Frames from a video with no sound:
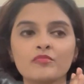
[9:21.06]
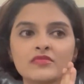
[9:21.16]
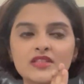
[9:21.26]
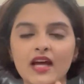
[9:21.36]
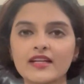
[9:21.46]

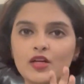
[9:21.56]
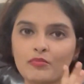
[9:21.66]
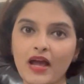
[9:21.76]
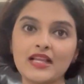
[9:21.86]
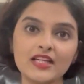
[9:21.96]
that
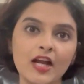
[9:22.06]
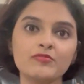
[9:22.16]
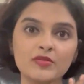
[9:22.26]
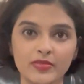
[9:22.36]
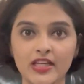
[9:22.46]

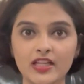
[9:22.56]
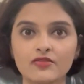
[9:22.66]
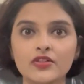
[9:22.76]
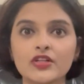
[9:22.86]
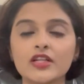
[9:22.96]
maladaptive
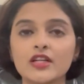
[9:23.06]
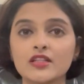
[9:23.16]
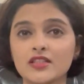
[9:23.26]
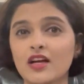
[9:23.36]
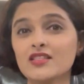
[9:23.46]
behavior
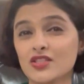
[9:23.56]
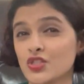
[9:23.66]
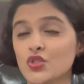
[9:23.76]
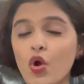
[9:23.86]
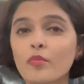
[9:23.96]
does
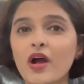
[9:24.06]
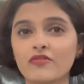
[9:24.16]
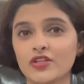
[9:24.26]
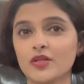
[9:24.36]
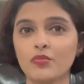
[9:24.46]
stop
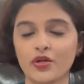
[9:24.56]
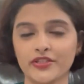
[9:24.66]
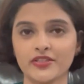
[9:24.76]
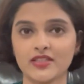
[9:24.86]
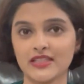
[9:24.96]
after a
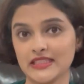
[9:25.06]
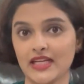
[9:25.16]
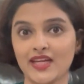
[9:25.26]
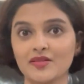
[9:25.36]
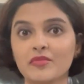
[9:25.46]
point in
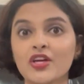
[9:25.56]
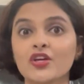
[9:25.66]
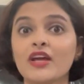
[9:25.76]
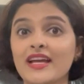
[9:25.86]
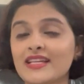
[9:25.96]
time.
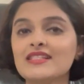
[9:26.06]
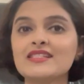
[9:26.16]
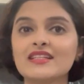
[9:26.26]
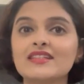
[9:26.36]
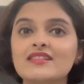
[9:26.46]

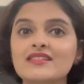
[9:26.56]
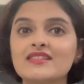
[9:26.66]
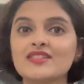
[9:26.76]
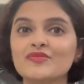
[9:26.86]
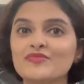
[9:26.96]
Hence,
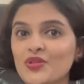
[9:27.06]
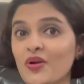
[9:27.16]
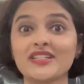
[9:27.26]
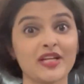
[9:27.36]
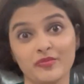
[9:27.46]
it's
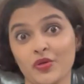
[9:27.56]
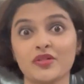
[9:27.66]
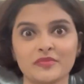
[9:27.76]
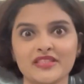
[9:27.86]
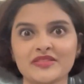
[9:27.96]
not
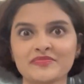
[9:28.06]
abnormal.